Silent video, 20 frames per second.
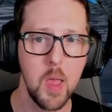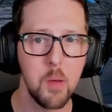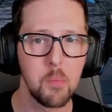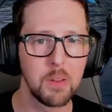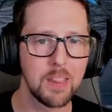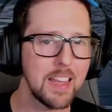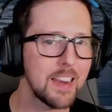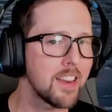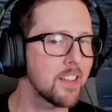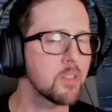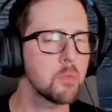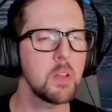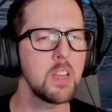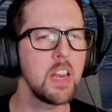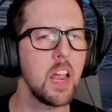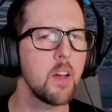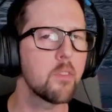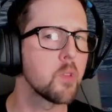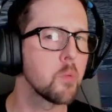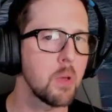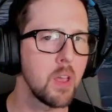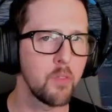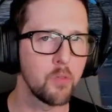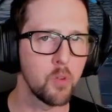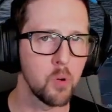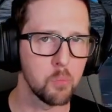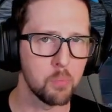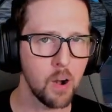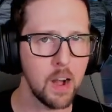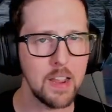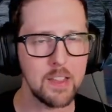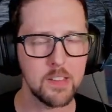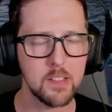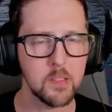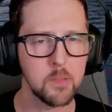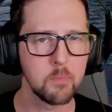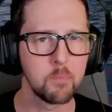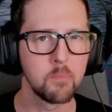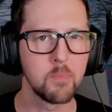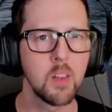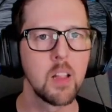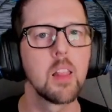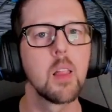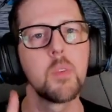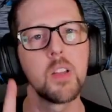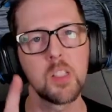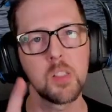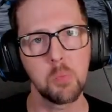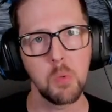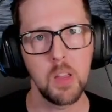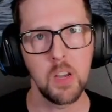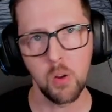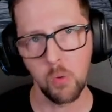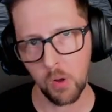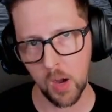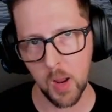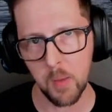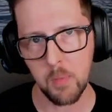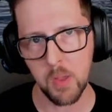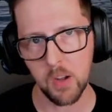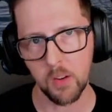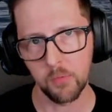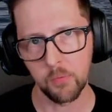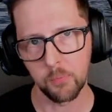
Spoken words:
But that doesn't mean you have to pay full price. Let me explain to you what I mean.